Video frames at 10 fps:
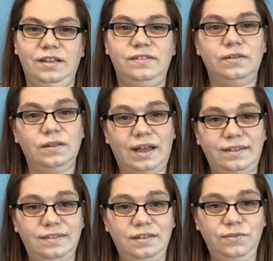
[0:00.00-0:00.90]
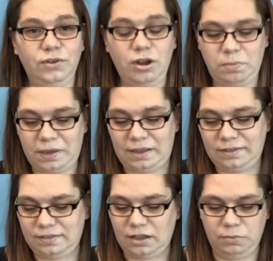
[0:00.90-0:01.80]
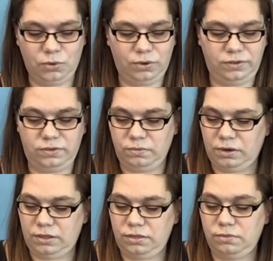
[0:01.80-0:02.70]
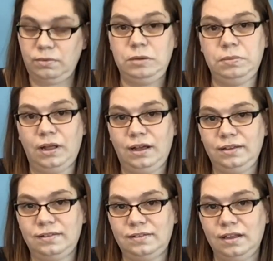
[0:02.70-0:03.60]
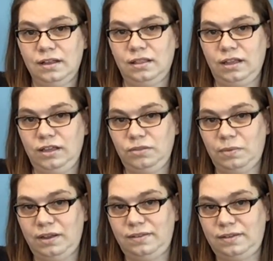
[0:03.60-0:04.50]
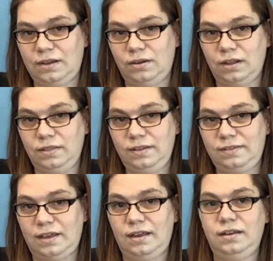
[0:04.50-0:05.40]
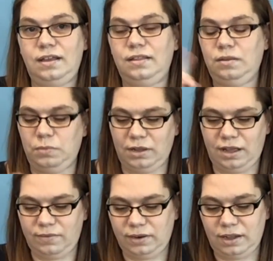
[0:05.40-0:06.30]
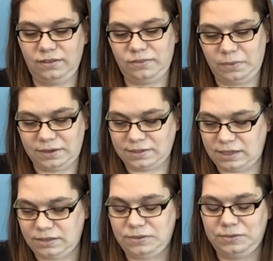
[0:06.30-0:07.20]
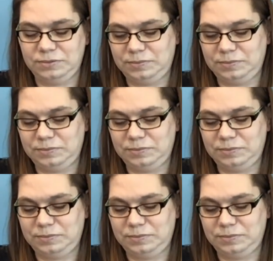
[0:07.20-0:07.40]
So lastly, for our base, I'm going to run 3 blocks lengthwise down on this end, and then we'll have a nice rectangle.